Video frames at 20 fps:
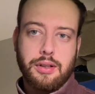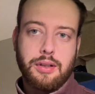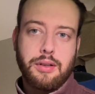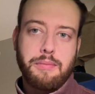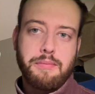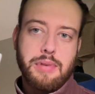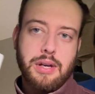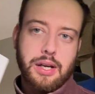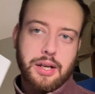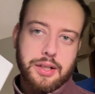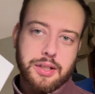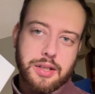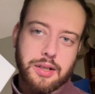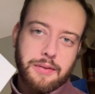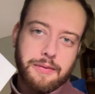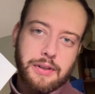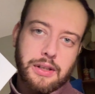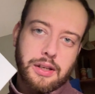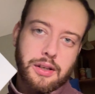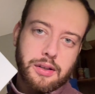
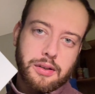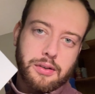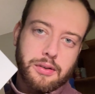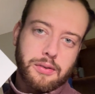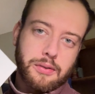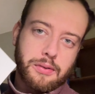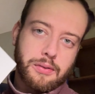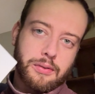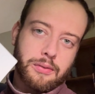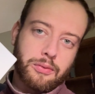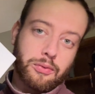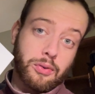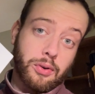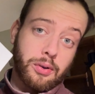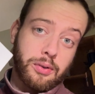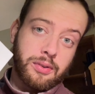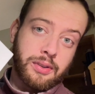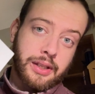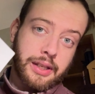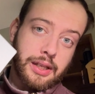unboxing video.
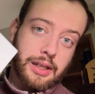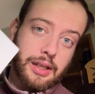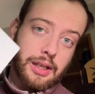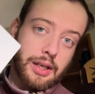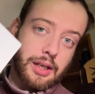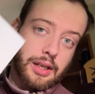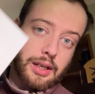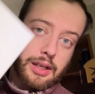Roll it.